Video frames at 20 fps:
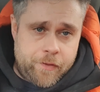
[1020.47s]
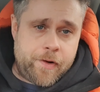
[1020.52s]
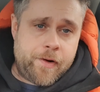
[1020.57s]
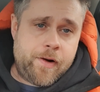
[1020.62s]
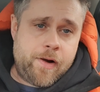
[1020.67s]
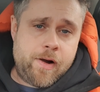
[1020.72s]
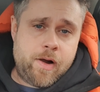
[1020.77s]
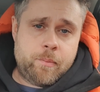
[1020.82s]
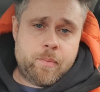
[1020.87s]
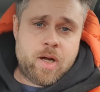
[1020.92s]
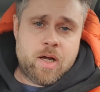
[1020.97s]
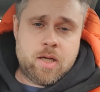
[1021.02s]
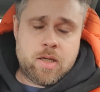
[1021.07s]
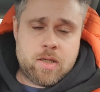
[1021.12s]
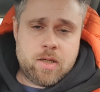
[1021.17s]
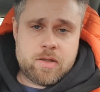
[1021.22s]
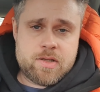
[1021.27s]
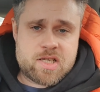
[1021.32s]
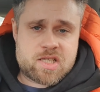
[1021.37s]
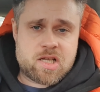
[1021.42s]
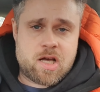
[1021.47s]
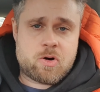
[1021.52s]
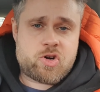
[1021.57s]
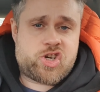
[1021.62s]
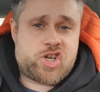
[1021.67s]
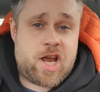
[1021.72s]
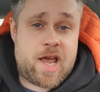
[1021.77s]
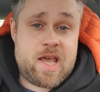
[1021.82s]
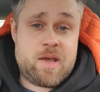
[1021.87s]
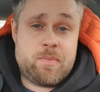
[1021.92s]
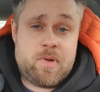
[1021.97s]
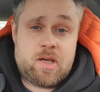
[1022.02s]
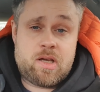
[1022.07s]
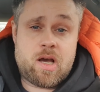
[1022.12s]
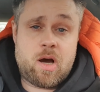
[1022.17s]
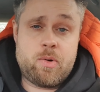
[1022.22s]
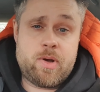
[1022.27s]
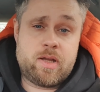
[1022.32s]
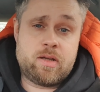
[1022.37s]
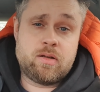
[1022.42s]
And there's no shame in
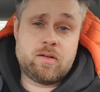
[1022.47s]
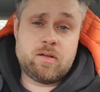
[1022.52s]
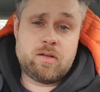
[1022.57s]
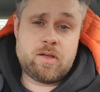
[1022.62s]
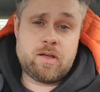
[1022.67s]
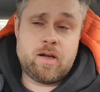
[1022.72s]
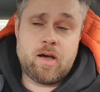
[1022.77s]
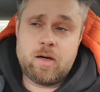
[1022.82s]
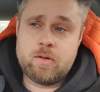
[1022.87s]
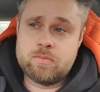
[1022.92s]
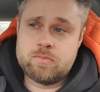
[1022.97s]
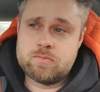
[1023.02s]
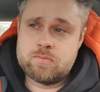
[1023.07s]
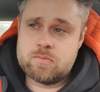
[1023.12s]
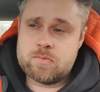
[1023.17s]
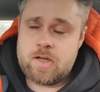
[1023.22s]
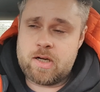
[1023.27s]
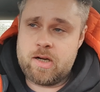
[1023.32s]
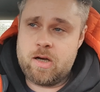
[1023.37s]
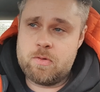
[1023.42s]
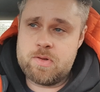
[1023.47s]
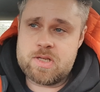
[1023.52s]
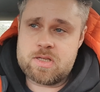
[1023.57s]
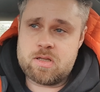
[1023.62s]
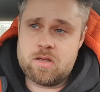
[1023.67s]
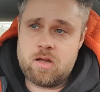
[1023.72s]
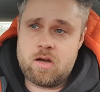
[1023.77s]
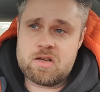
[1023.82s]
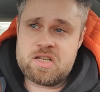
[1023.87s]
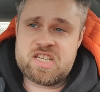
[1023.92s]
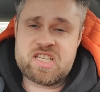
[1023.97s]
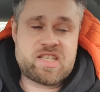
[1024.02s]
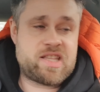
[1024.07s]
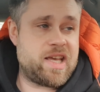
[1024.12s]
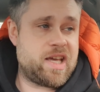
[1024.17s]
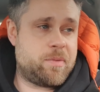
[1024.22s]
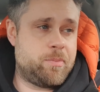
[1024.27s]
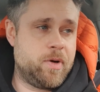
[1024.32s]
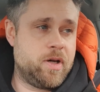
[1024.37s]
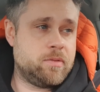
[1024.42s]
going, you know. I know there's a lot of
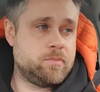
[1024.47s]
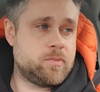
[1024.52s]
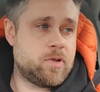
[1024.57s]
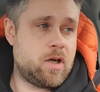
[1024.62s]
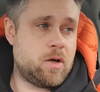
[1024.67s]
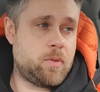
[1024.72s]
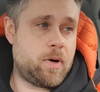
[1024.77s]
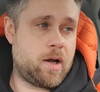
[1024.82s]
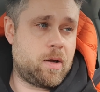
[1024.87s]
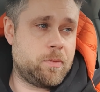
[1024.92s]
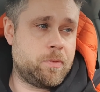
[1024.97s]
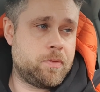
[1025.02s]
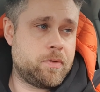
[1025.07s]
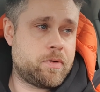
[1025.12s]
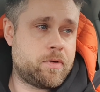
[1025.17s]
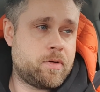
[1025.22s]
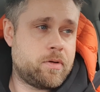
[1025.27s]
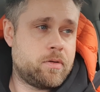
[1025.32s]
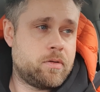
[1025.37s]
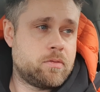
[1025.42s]
stigma around,